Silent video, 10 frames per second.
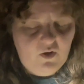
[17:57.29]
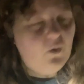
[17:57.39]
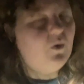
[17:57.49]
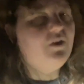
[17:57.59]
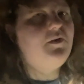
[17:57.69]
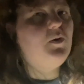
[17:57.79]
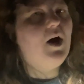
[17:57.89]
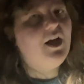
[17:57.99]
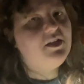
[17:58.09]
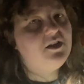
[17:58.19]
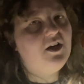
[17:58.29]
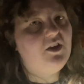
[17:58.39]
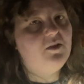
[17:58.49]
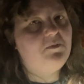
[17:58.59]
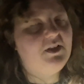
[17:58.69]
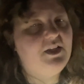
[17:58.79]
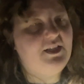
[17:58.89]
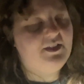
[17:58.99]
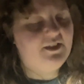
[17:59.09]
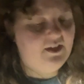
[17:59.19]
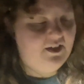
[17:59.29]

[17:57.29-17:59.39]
or if you ought to call the police.